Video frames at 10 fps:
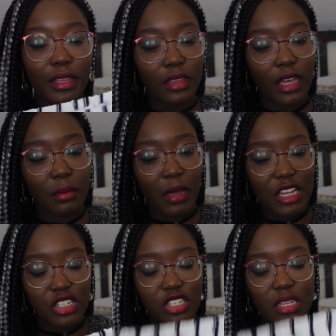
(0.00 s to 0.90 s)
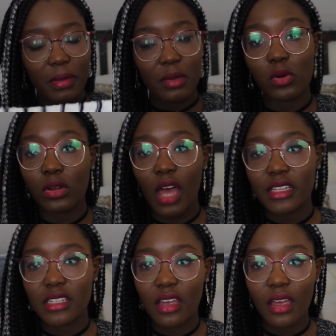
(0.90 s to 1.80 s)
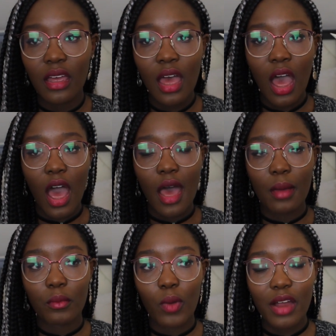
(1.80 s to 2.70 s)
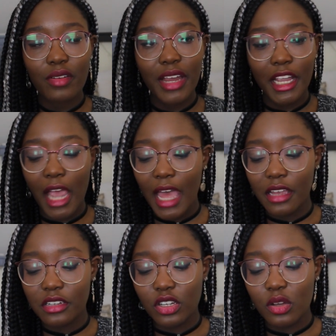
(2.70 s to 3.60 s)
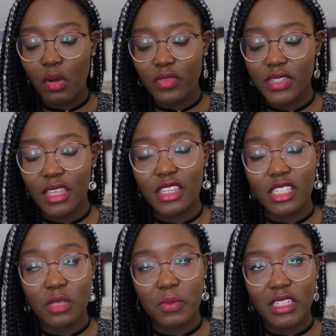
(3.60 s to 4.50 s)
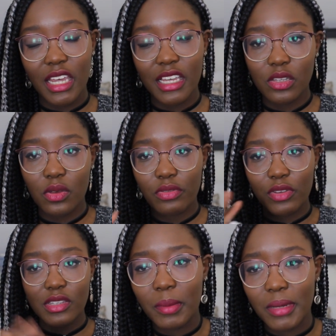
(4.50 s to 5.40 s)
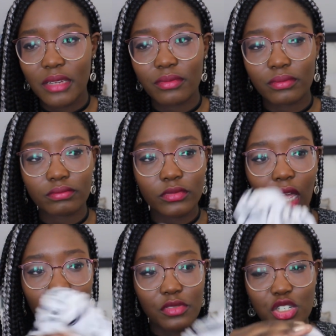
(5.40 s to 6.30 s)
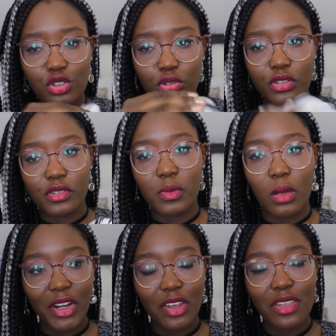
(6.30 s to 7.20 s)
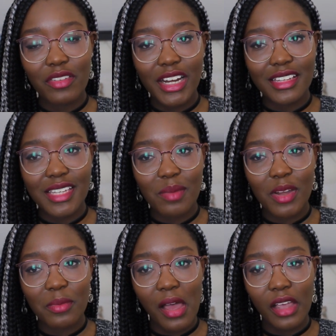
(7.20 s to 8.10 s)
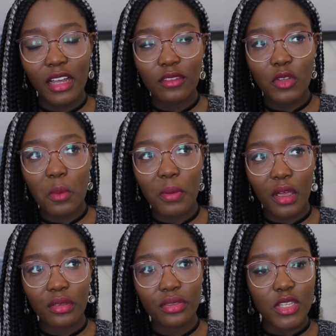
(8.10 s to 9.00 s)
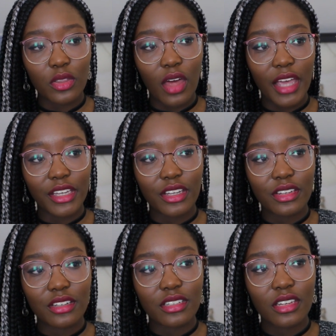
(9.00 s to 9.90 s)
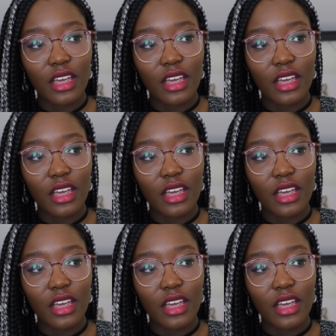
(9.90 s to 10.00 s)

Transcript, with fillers: anything, but it's just a bit more lighter wearing, and obviously this is petite, so it fits a bit kind of shorter as well. I know they're really similar, but I kind of got both so that I could